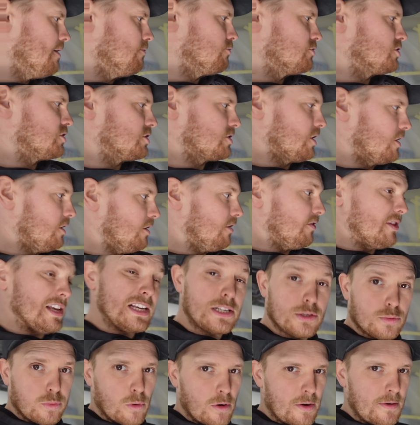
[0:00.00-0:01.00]
will start,
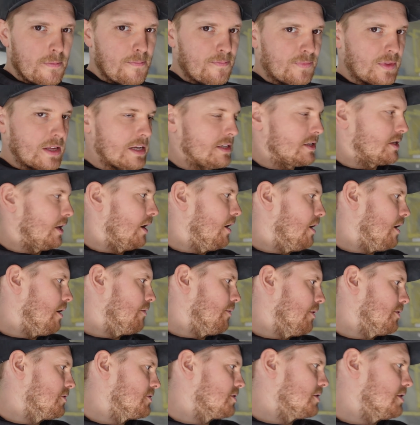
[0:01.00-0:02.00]
this one is the light
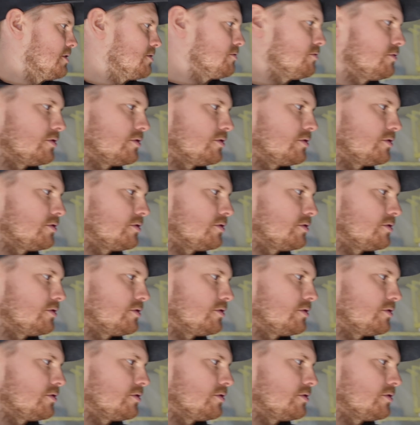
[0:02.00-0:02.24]
one, so this will